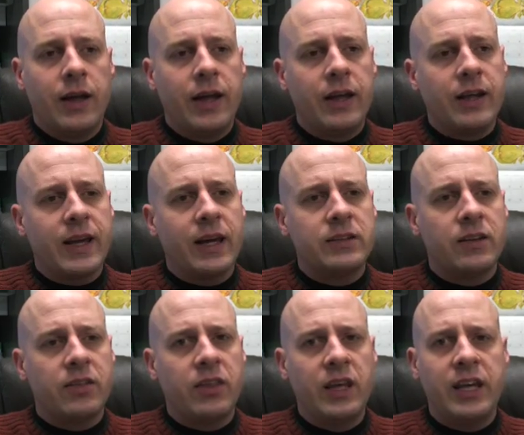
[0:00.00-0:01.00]
And I got
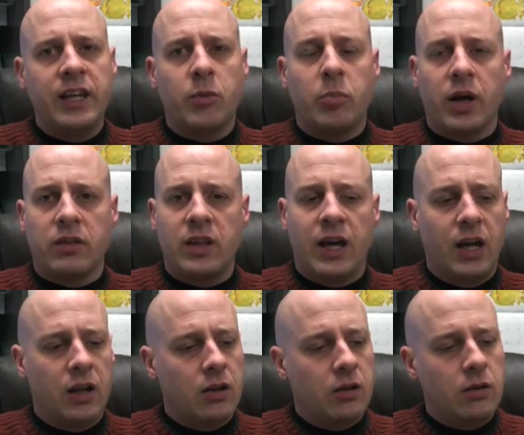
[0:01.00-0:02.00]
to thinking about
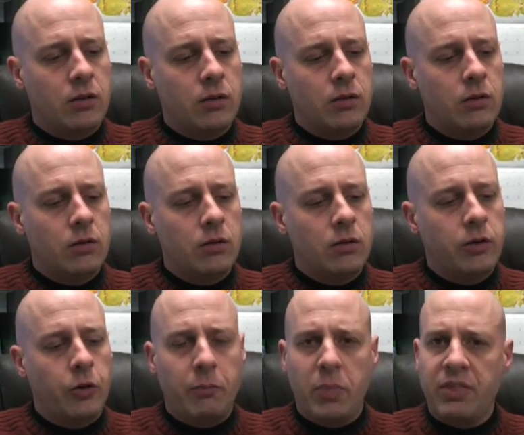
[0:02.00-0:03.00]
that,
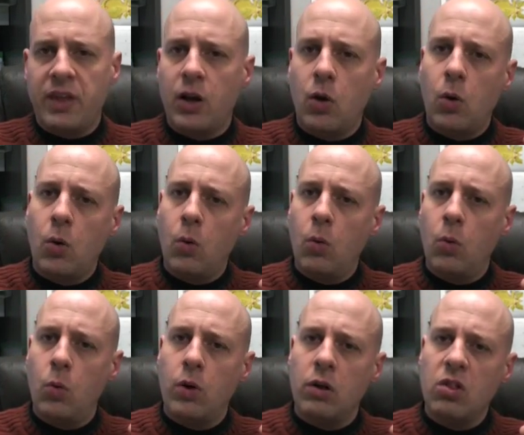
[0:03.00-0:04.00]
about that
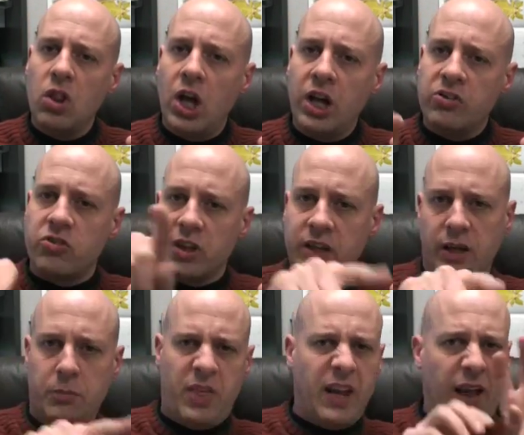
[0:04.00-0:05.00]
whole logic,
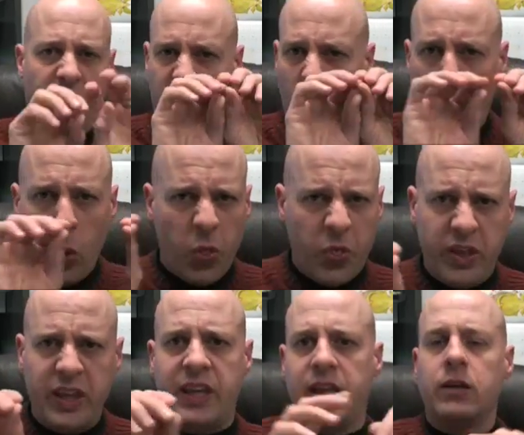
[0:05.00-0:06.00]
that whole
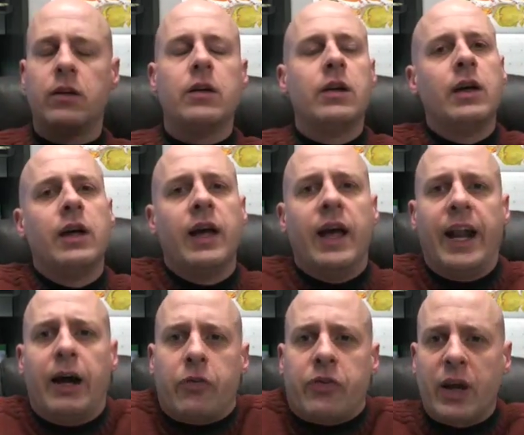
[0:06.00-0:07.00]
thinking.
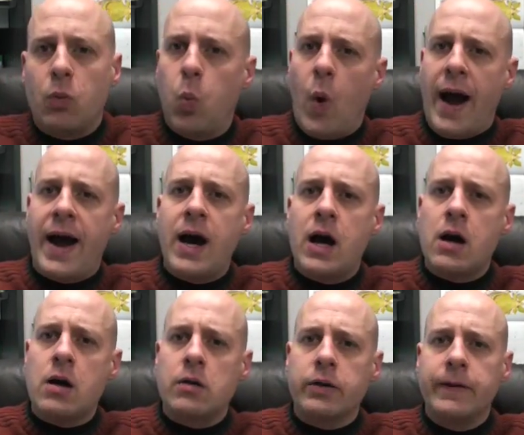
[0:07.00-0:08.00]
And I was like,
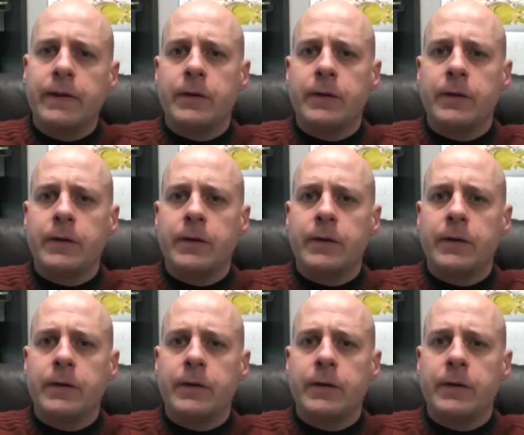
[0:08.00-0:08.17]
wow,